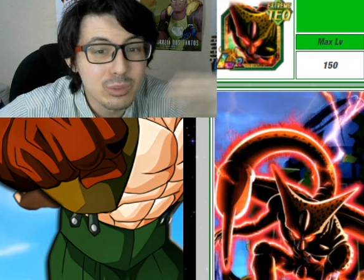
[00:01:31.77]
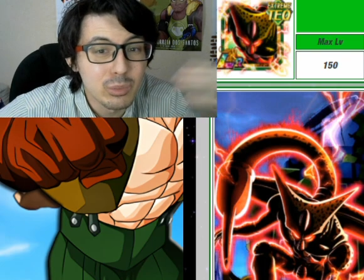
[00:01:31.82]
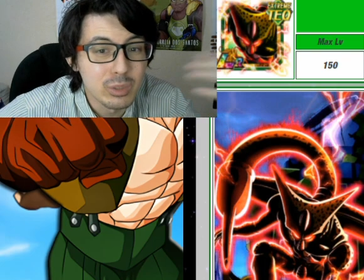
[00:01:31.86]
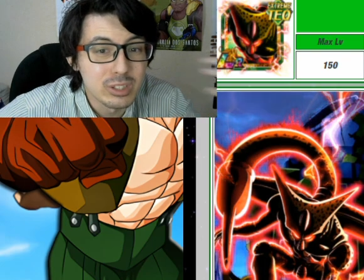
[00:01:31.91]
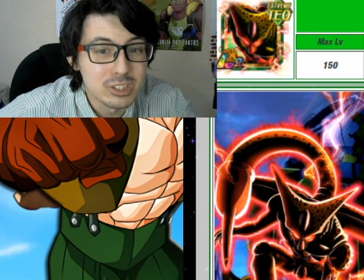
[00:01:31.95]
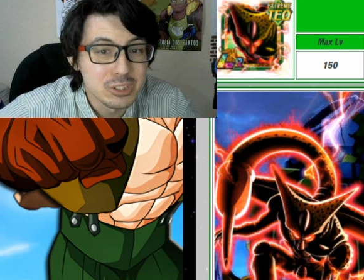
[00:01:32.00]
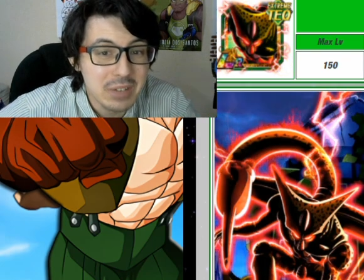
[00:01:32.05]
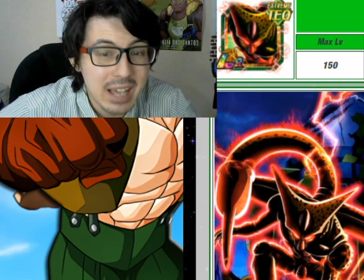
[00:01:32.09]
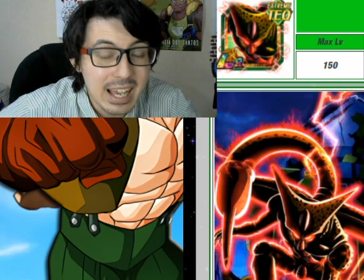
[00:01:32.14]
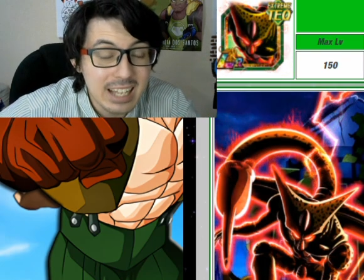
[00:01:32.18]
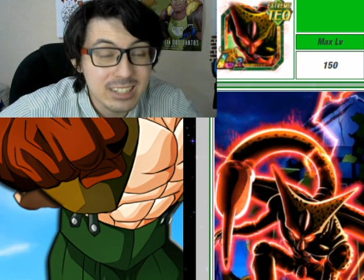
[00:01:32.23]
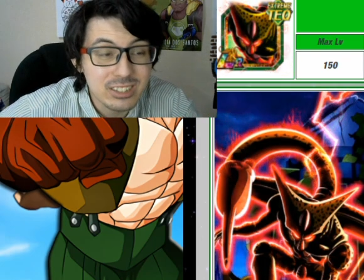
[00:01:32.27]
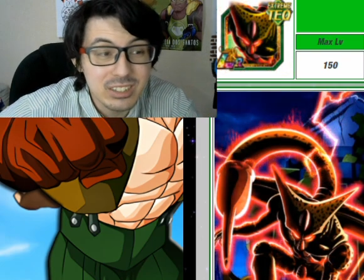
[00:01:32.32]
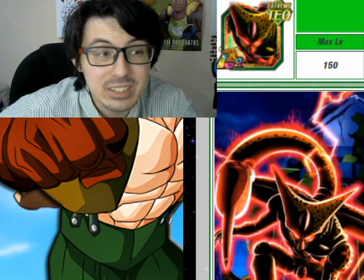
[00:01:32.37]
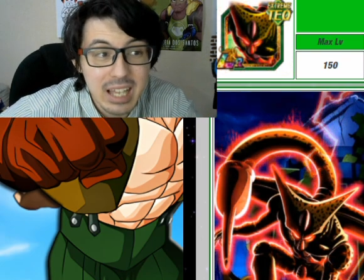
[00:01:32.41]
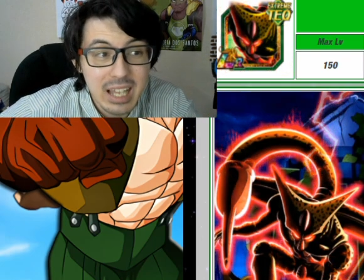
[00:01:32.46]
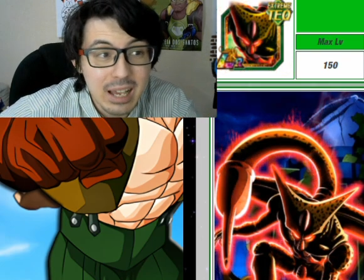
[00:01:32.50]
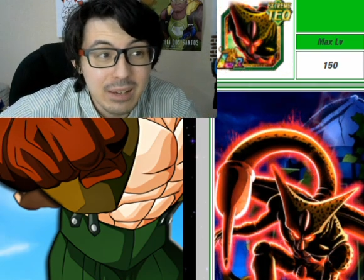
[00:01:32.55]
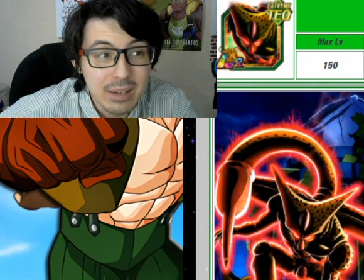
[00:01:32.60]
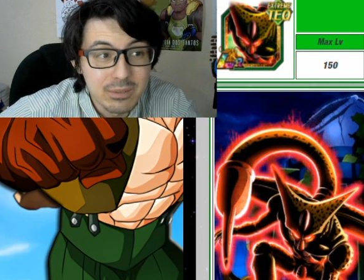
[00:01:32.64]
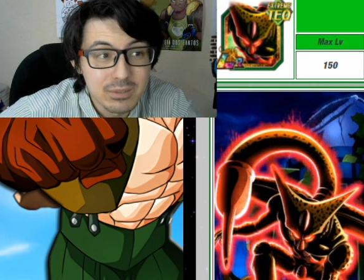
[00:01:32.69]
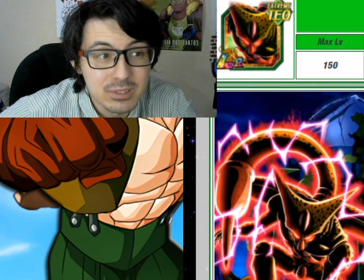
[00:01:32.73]
once you actually
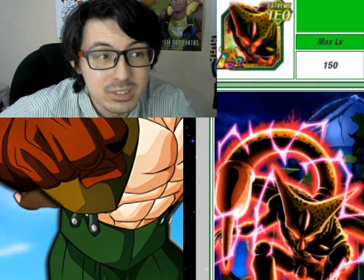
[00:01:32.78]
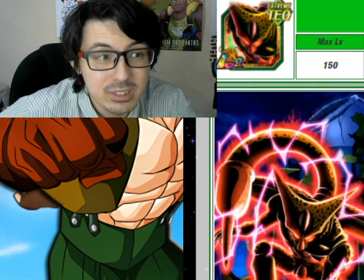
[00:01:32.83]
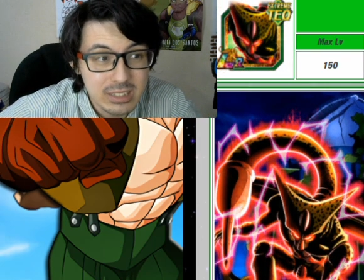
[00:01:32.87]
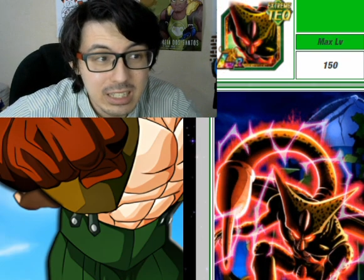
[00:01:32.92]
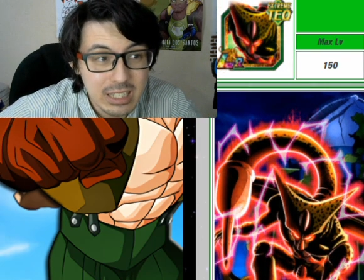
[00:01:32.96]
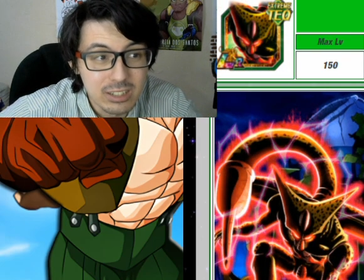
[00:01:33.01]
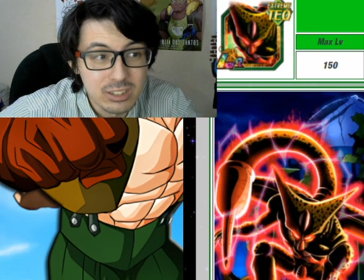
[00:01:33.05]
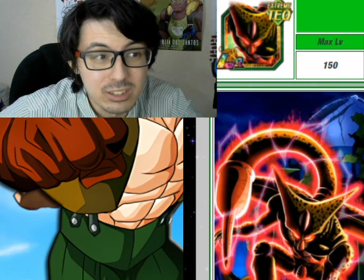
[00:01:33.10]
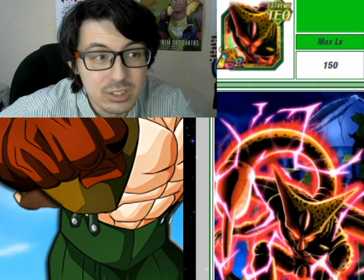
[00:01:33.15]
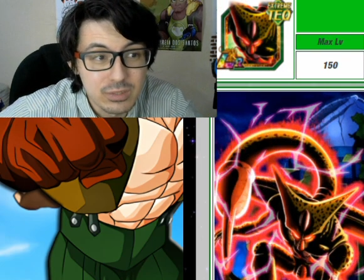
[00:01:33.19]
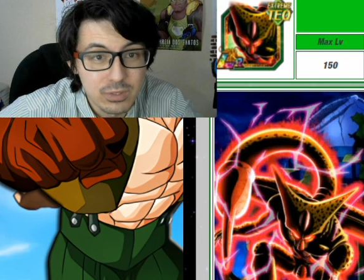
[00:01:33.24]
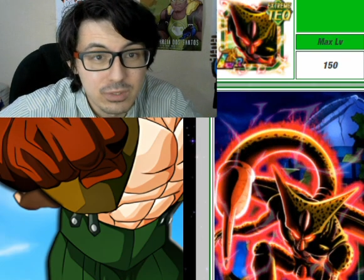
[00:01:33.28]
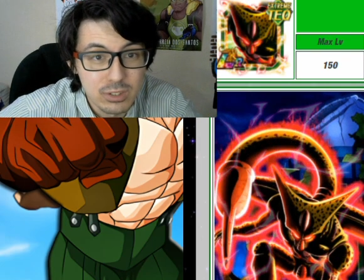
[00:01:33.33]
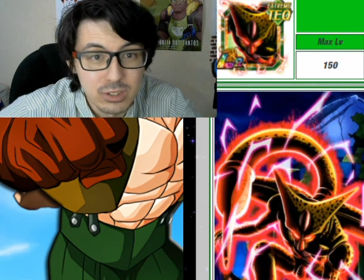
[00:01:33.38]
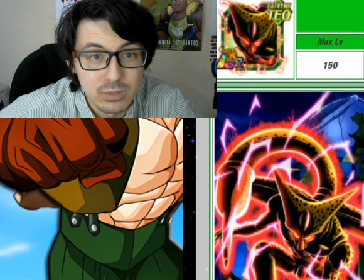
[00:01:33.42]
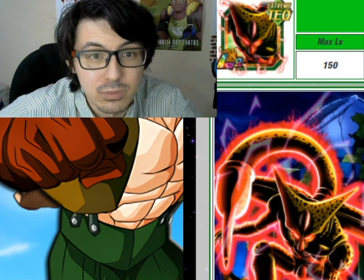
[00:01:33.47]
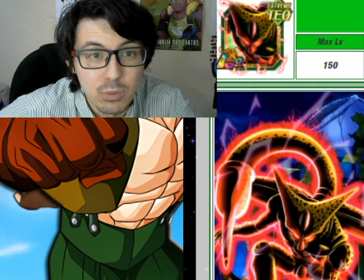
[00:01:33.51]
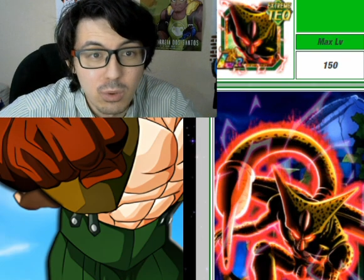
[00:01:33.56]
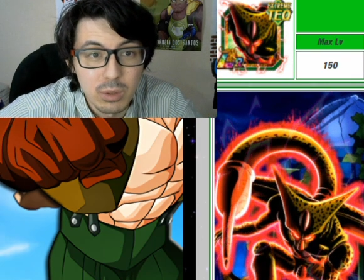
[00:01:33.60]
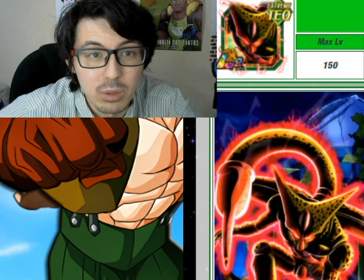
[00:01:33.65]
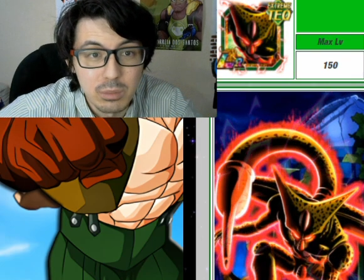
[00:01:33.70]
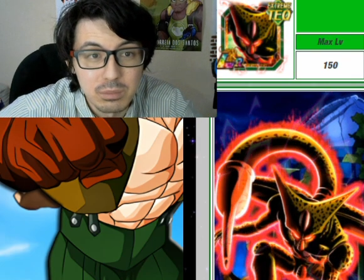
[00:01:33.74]
have Cell's
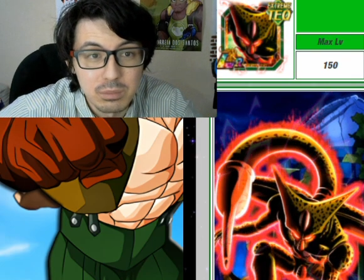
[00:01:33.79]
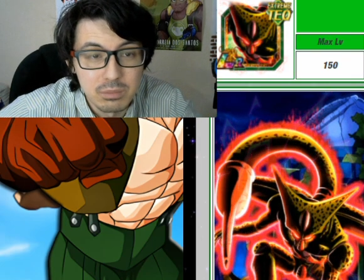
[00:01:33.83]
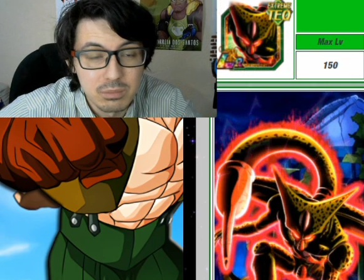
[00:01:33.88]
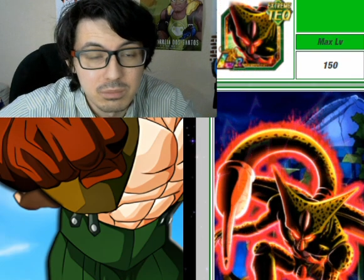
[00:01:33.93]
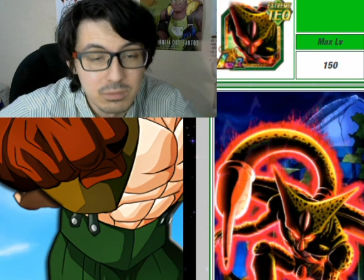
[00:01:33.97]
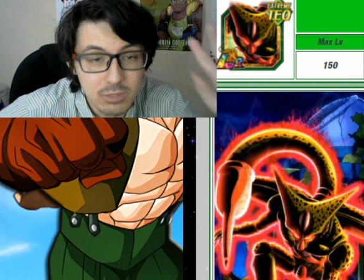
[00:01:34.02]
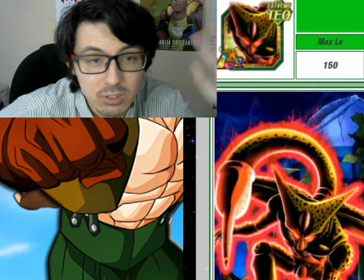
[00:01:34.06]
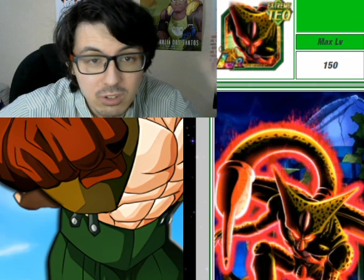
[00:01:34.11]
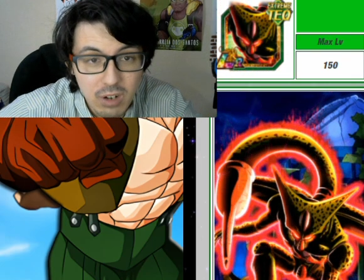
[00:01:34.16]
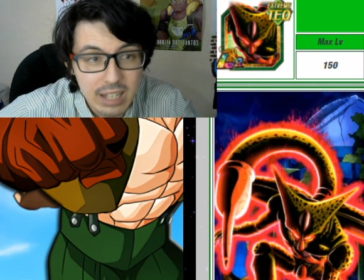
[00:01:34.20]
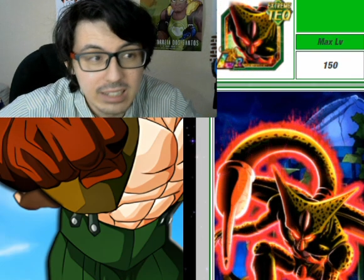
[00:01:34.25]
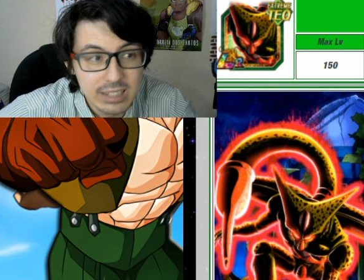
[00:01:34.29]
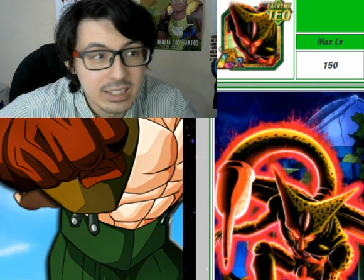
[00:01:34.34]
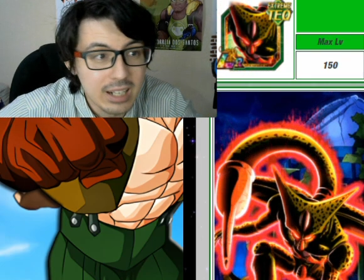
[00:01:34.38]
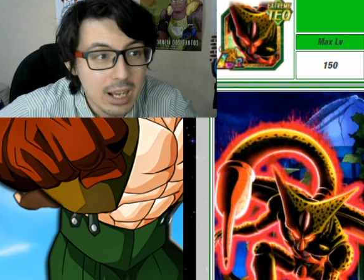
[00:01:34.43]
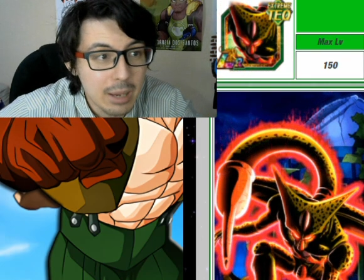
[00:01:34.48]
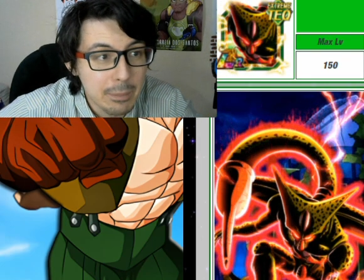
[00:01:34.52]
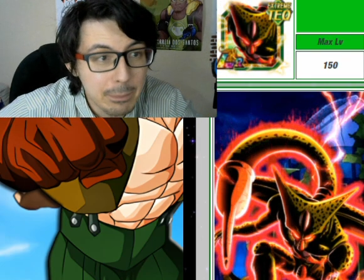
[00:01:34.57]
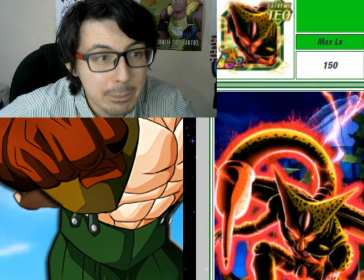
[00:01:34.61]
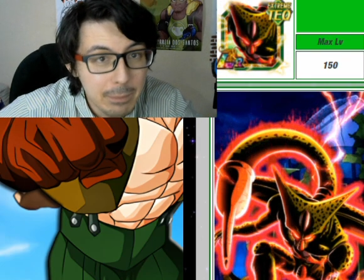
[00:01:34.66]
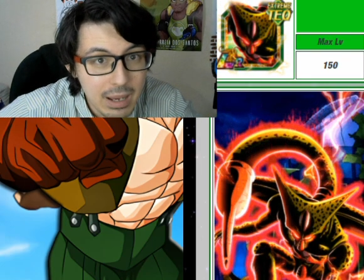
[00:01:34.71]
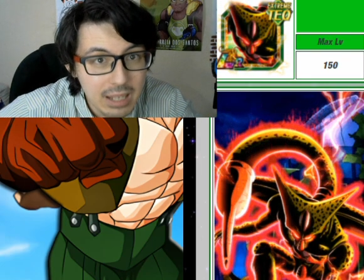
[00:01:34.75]
First Form grinded
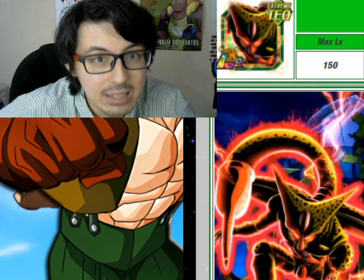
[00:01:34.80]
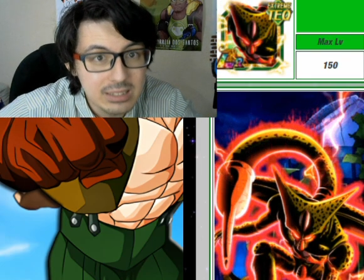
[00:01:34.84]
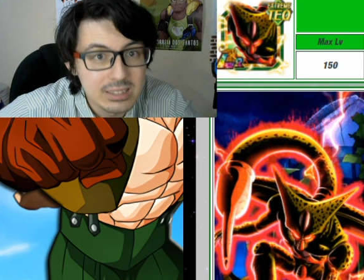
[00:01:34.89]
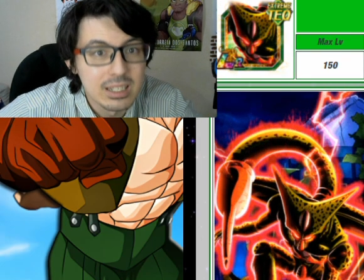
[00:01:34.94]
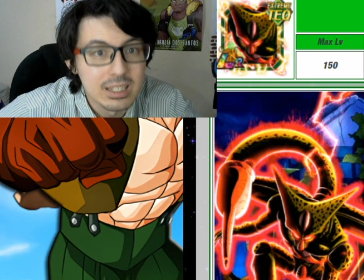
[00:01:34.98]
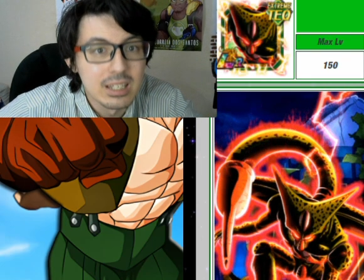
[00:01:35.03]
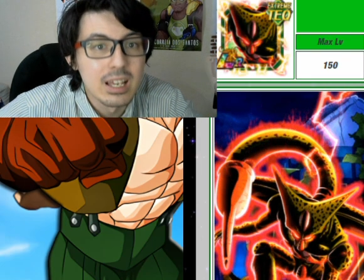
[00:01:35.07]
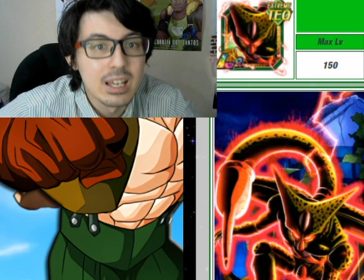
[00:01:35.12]
up. But